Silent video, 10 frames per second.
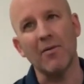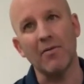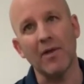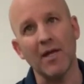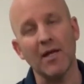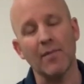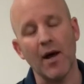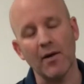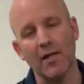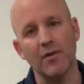thinking about
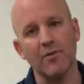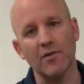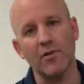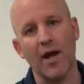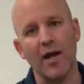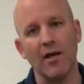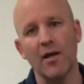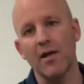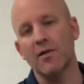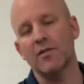heel strike
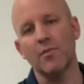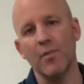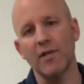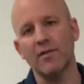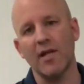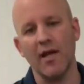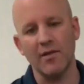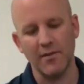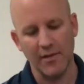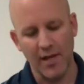to mid stance.